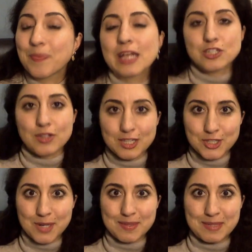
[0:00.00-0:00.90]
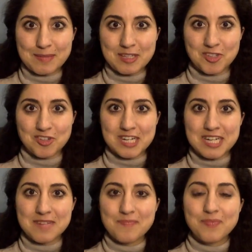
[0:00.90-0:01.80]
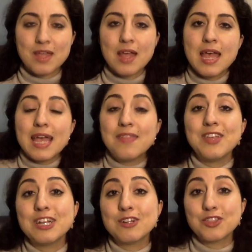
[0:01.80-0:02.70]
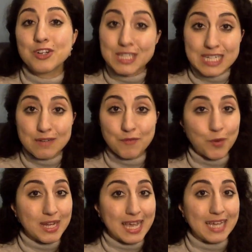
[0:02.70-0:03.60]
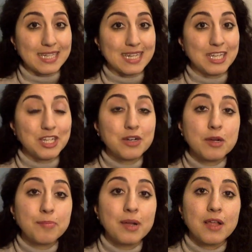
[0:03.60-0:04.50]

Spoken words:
So let's start with some history. In the year 1348, in Europe,